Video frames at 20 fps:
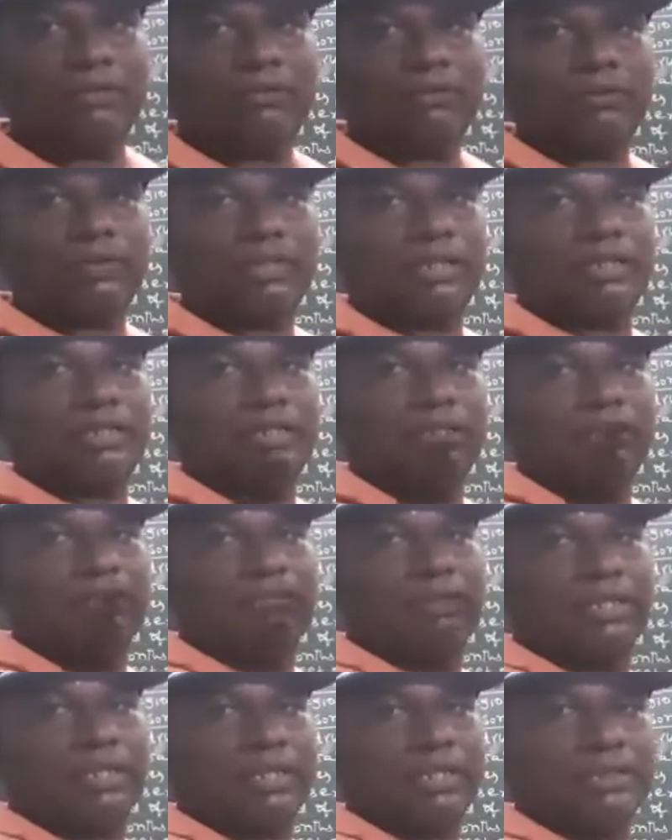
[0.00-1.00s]
Totally
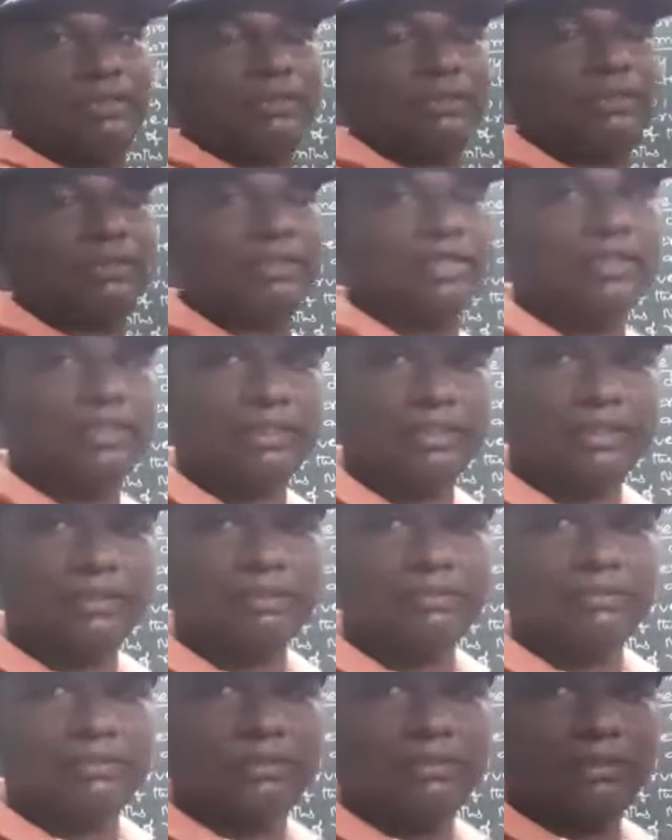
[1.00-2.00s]
water is salty.
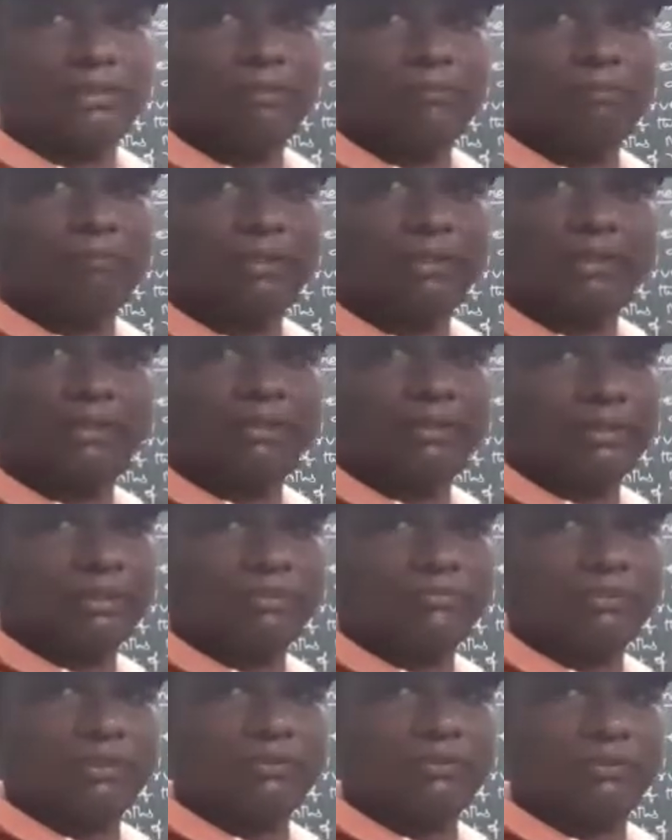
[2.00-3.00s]
But
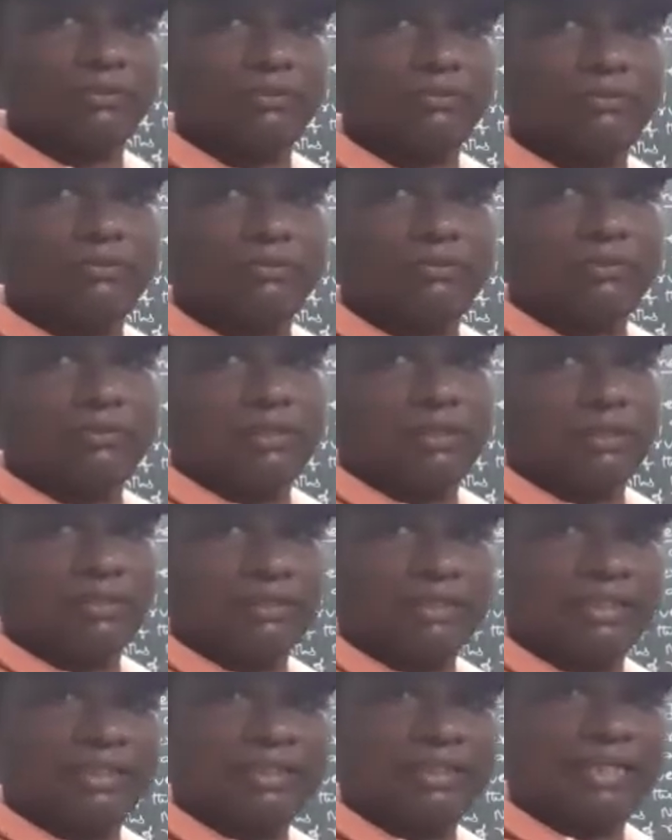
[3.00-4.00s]
even though
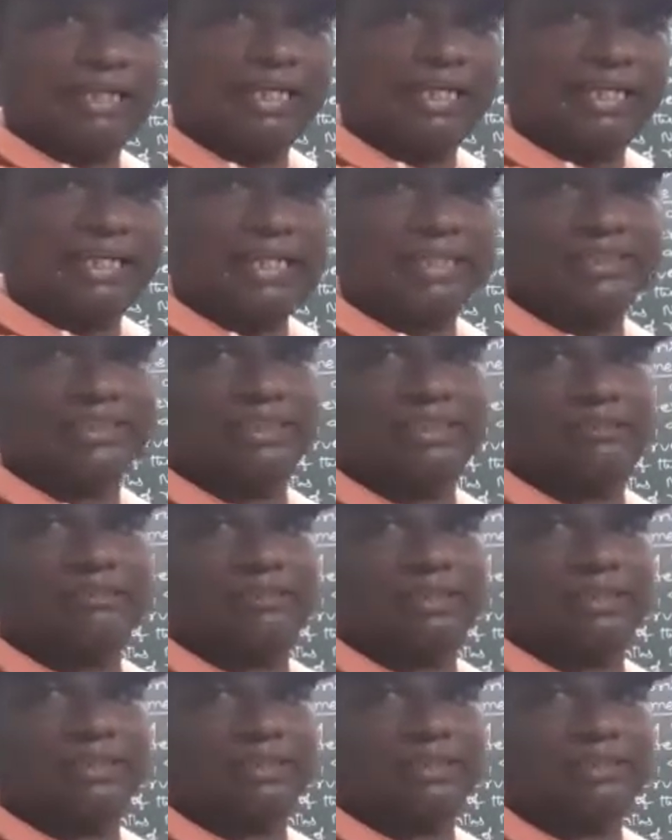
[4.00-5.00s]
in critical
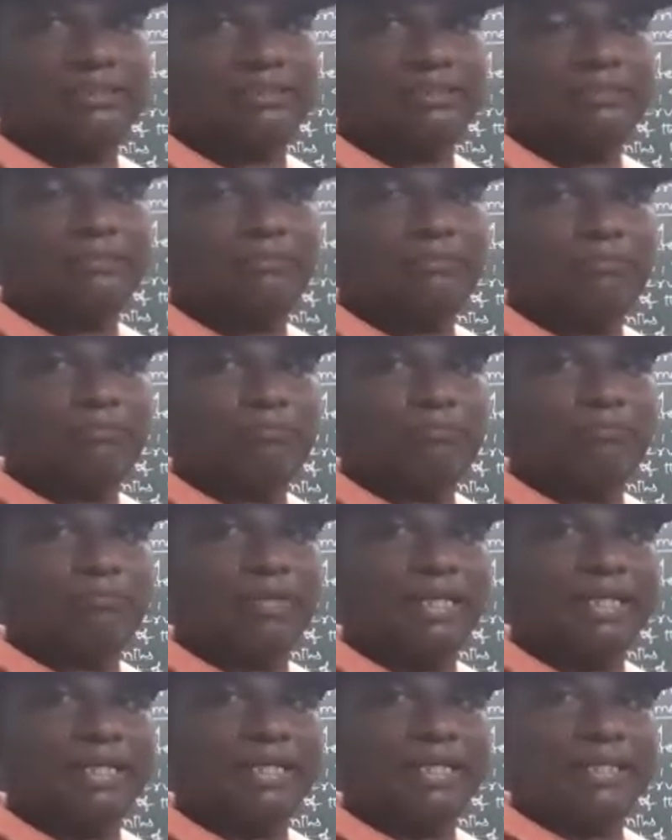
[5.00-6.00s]
situations,
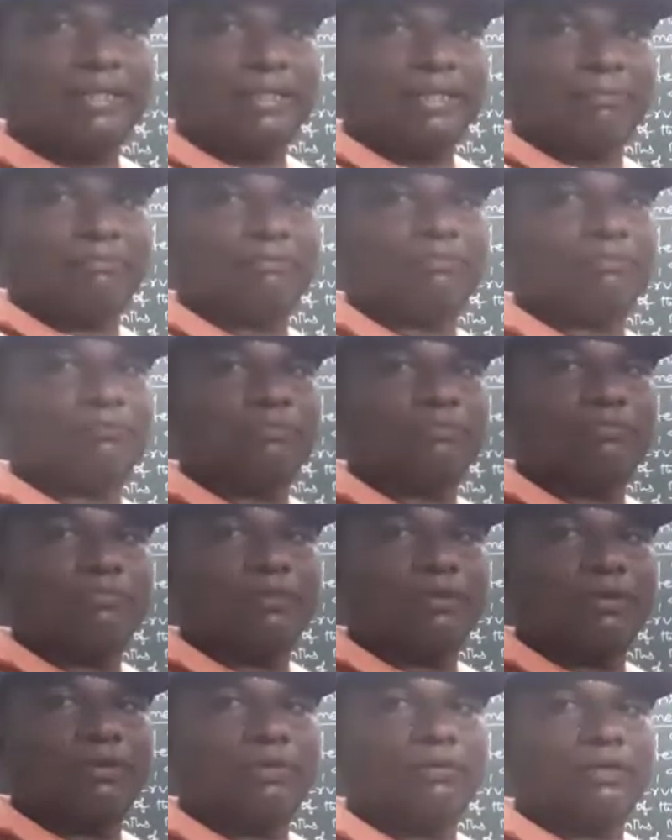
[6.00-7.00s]
making them
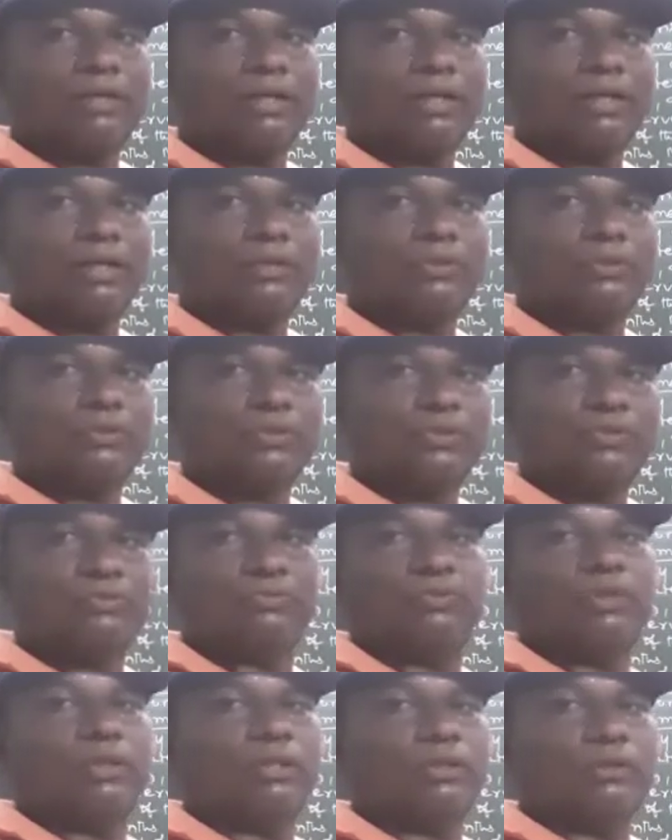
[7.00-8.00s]
okay now
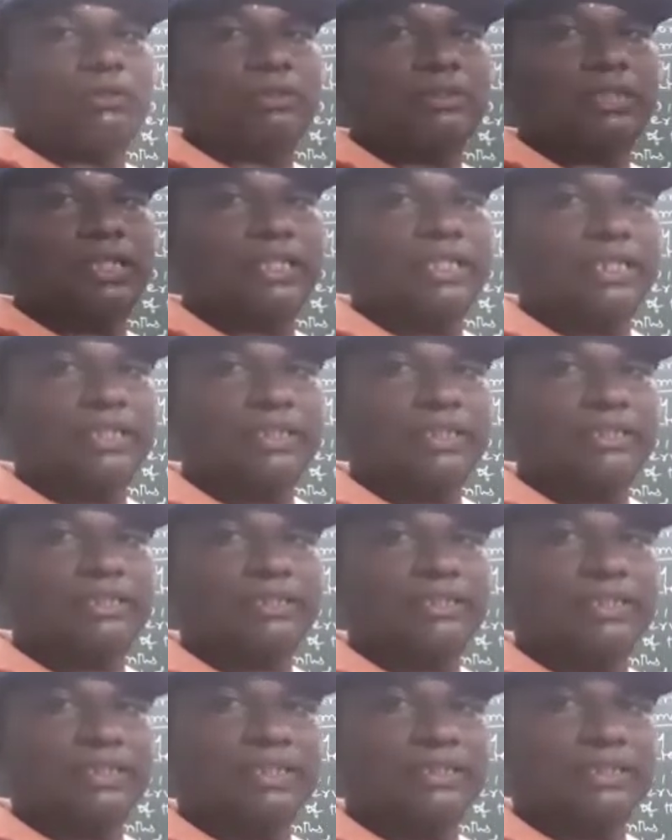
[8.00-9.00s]
useful those conditions,
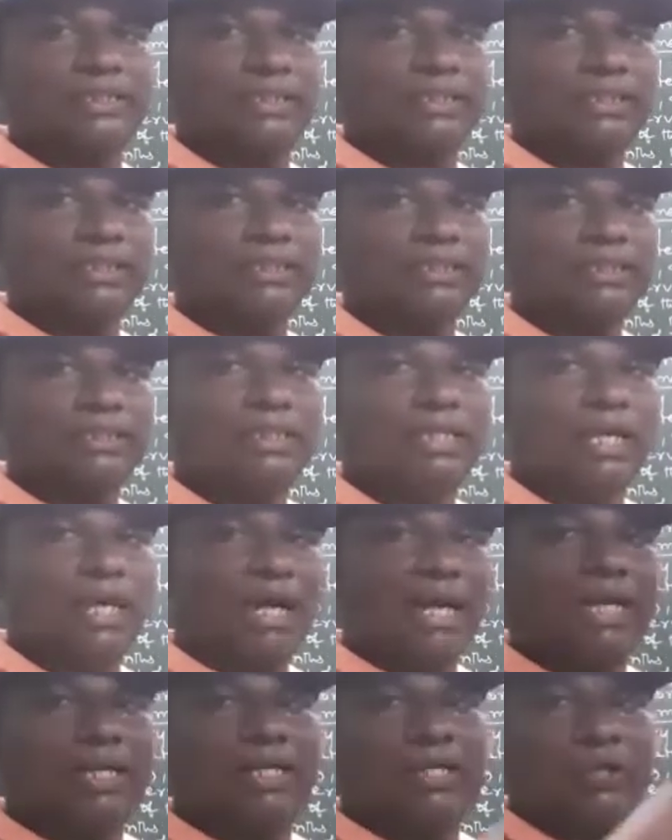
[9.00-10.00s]
these trees
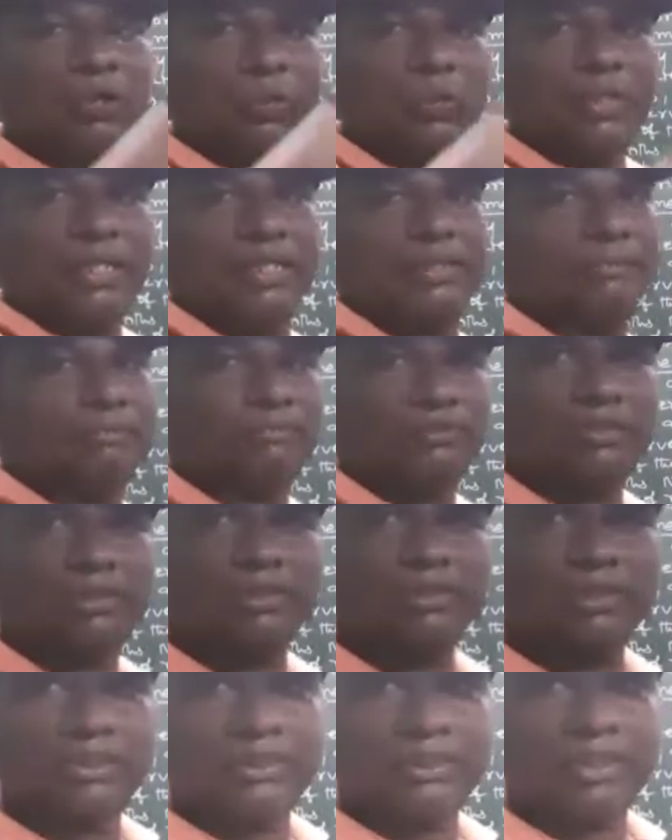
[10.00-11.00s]
and growing.
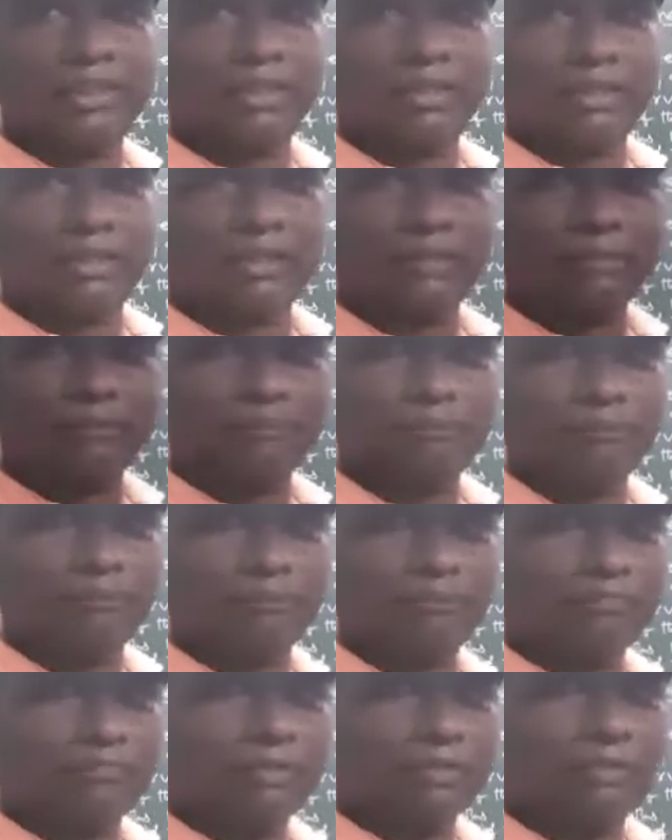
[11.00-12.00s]
Isn't it or not?
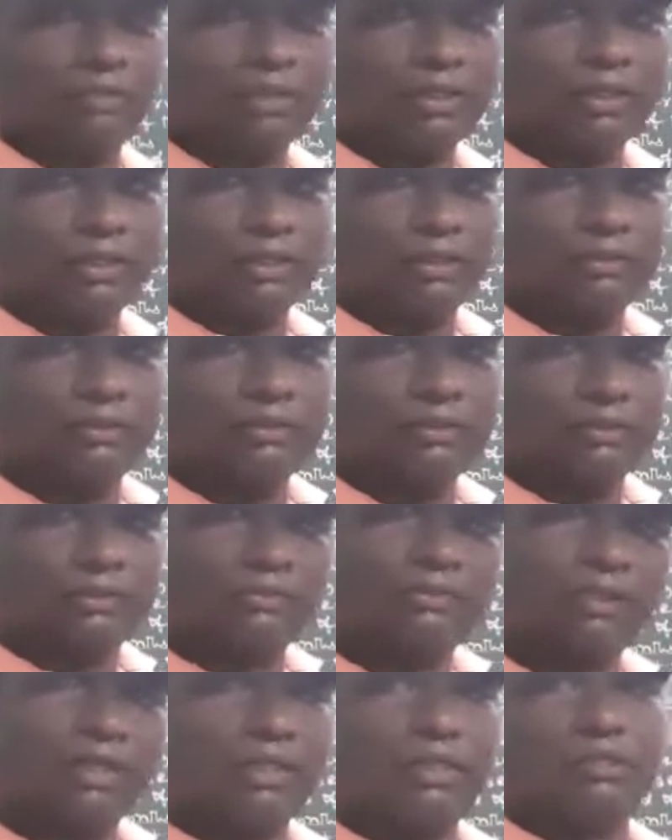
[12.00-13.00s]
Okay now.
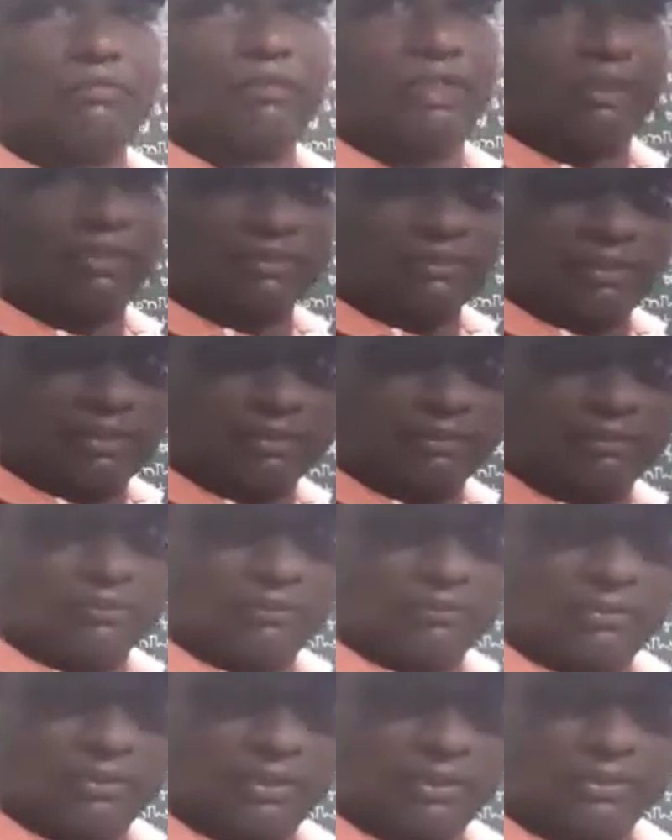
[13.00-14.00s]
Salt waters
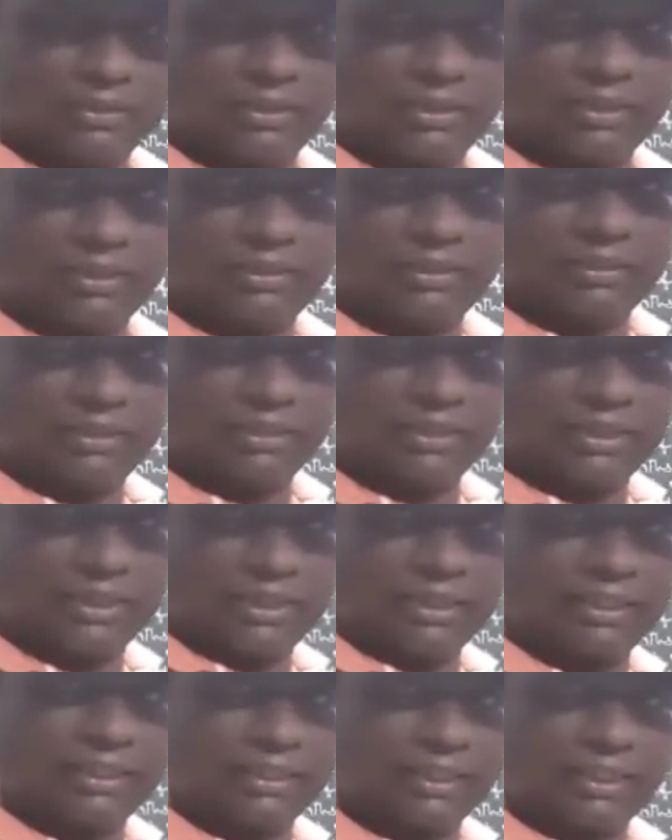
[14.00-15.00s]
also these trees
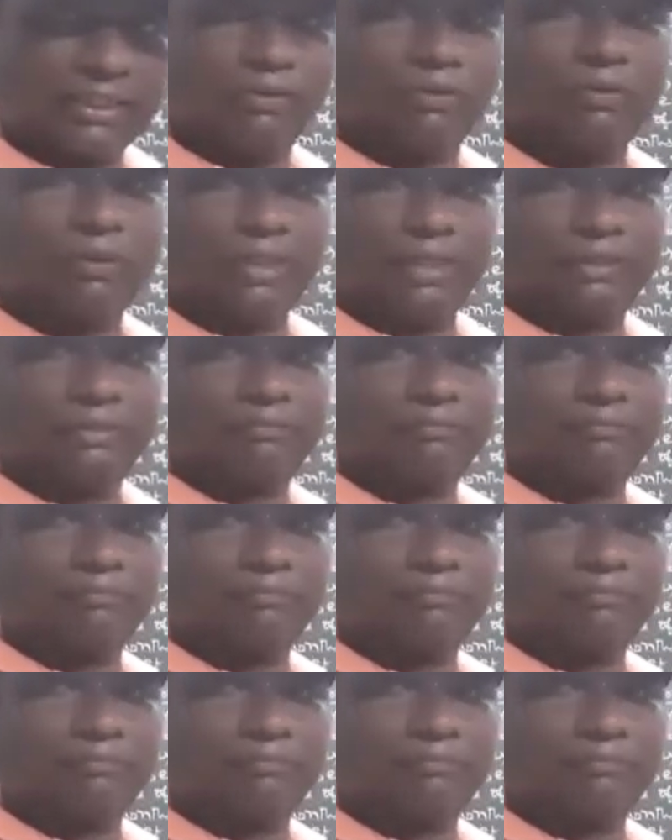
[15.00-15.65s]
taking and growing.